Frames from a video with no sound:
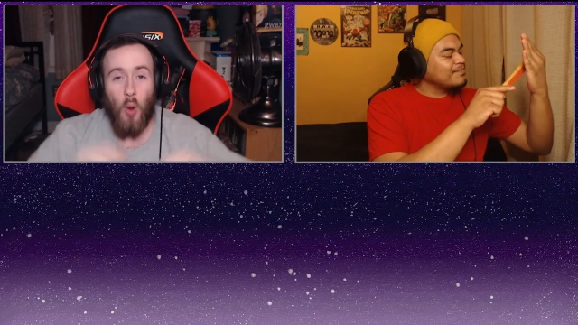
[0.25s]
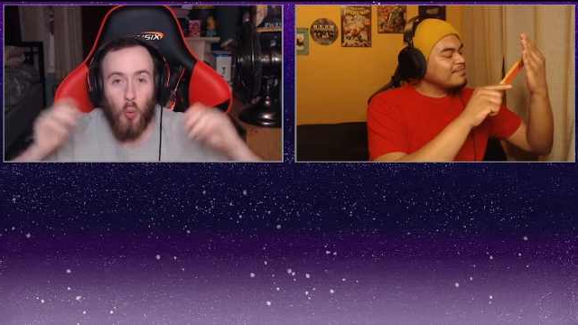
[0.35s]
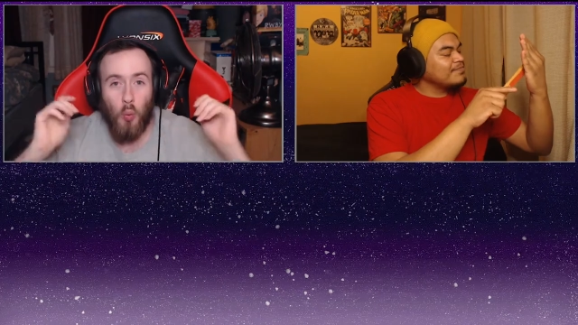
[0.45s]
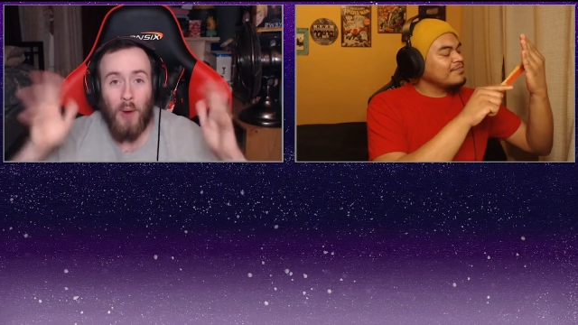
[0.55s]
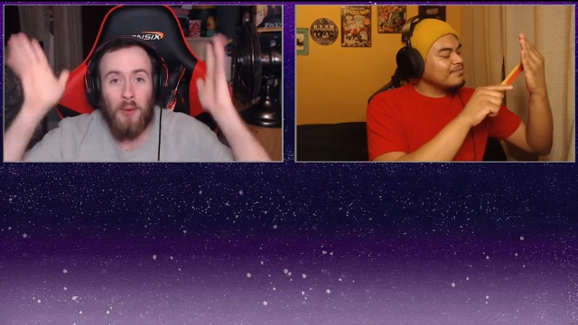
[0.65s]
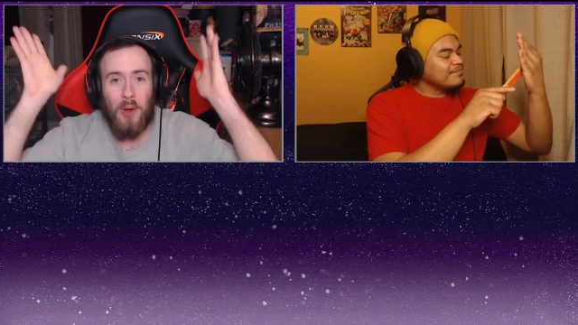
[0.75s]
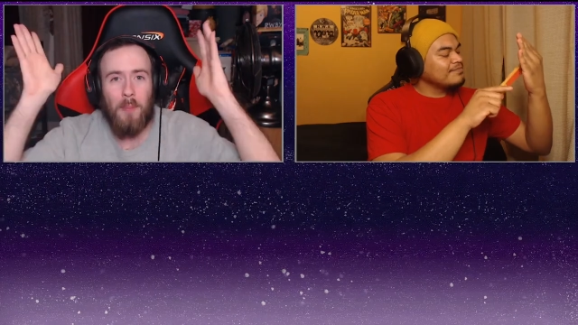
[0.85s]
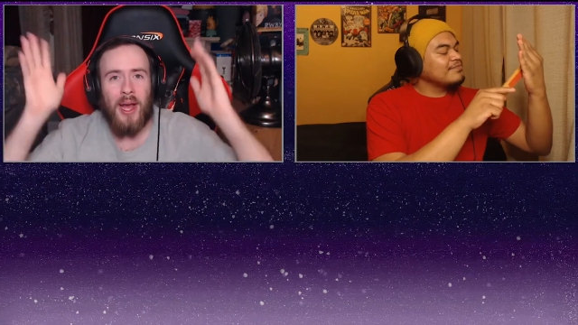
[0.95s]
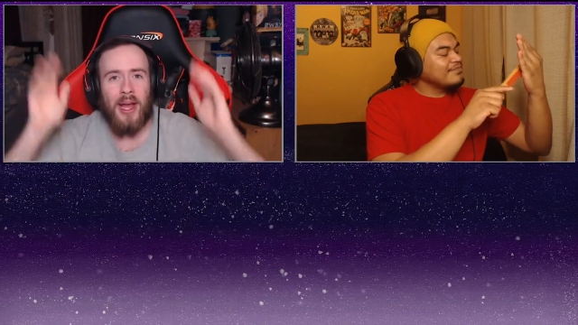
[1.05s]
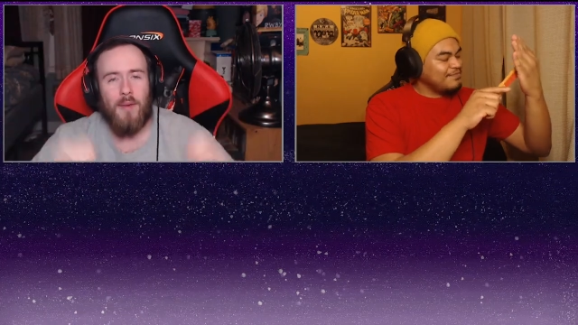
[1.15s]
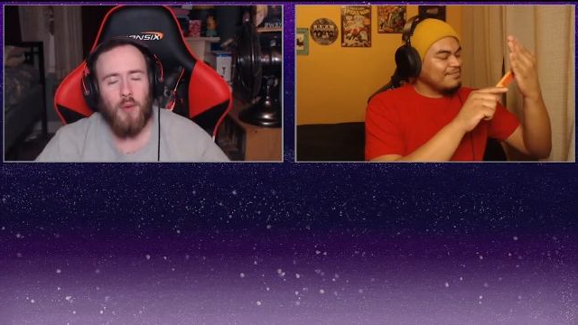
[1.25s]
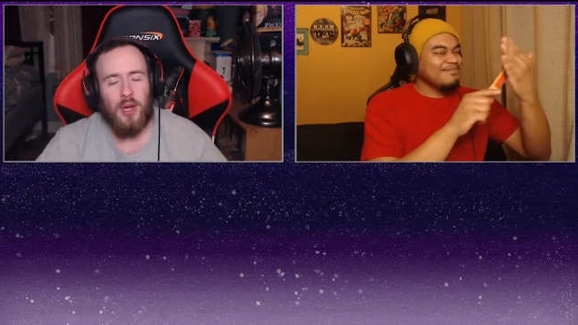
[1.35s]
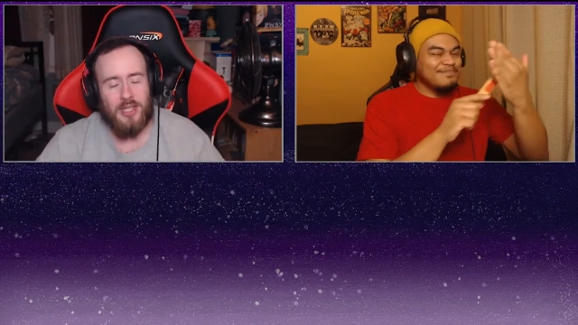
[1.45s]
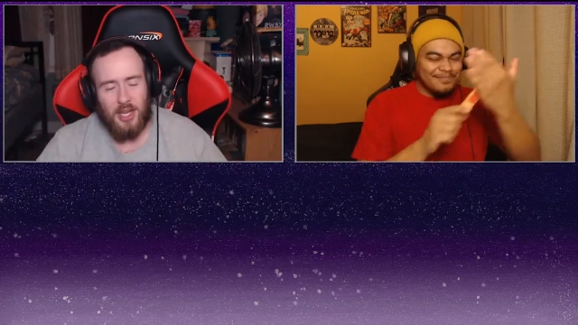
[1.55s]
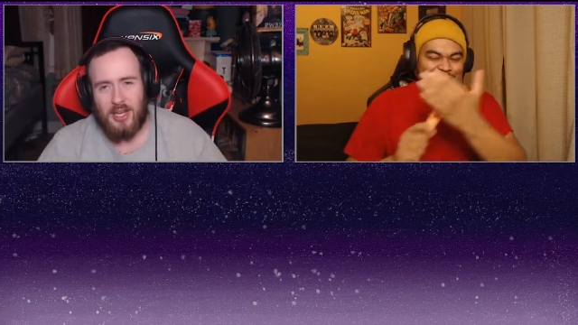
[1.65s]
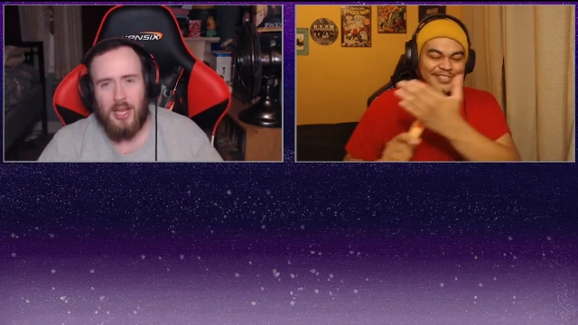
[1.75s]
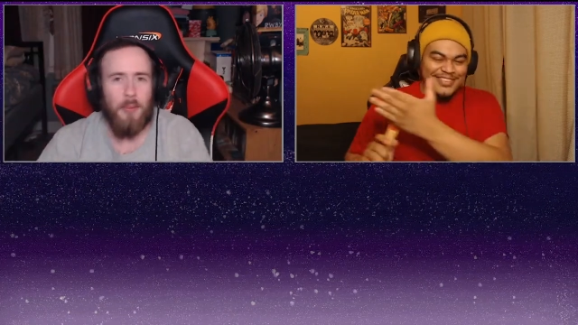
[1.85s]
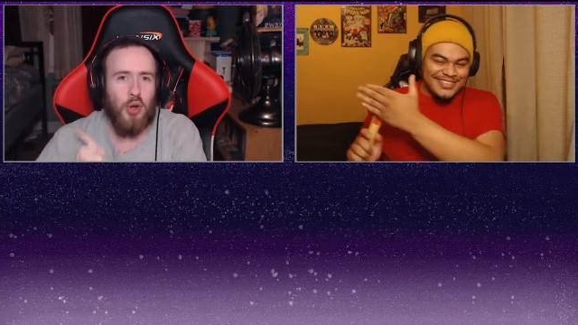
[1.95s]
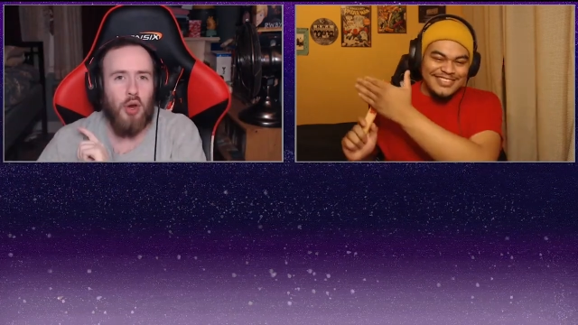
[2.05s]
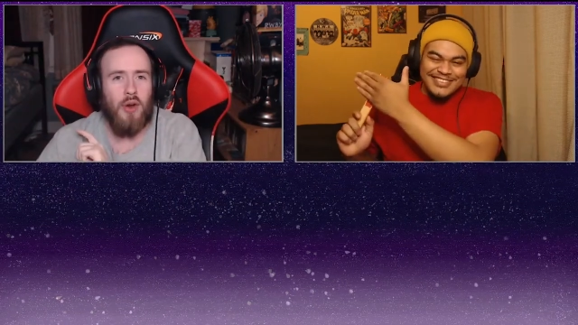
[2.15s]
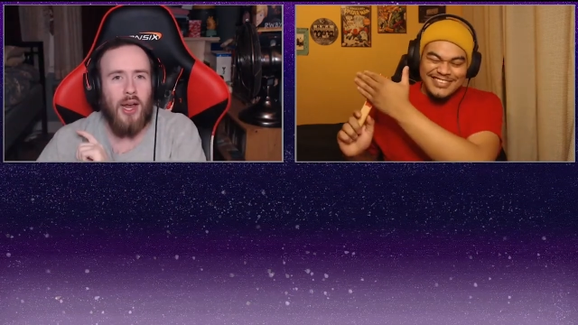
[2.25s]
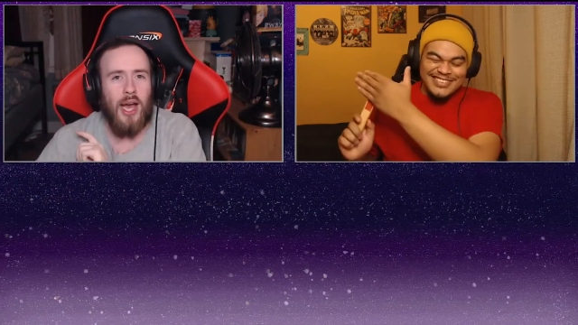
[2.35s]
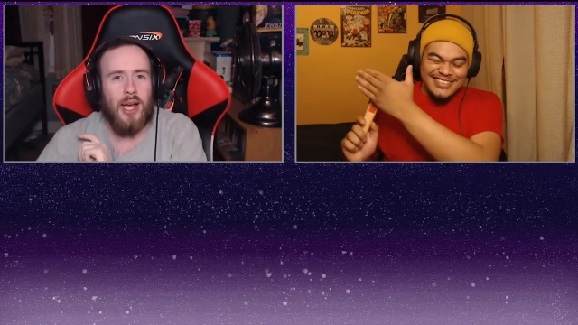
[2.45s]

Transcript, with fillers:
Speaker 1: Welcome back everyone to Chemical React.